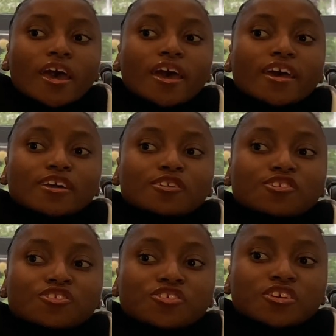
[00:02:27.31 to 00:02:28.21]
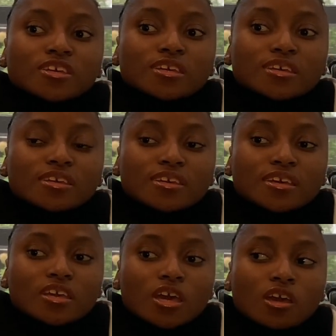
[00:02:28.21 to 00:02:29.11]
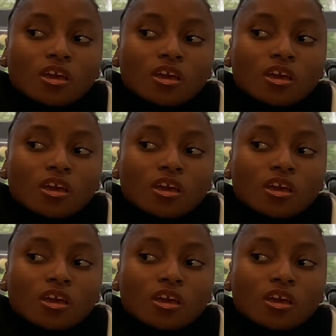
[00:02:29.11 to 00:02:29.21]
And she,